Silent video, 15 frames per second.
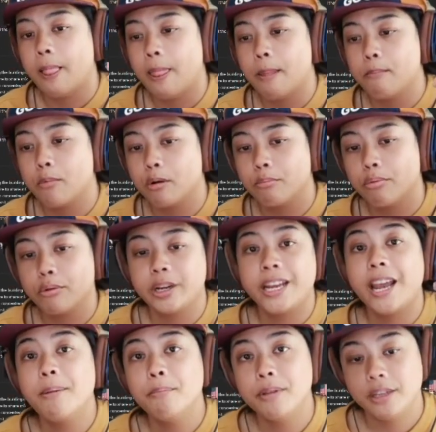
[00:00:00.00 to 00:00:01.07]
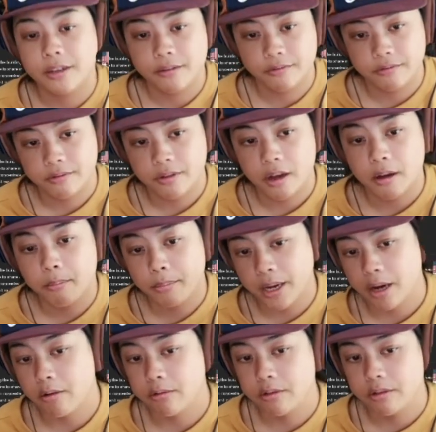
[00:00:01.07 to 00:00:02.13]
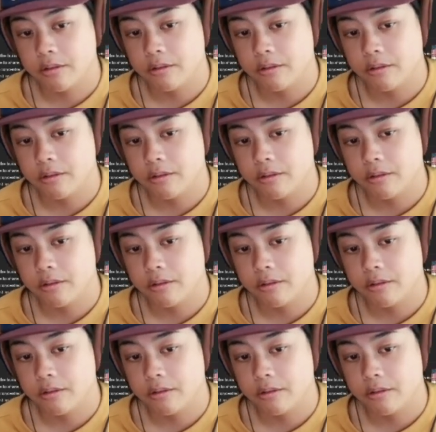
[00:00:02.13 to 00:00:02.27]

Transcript: more preemptive about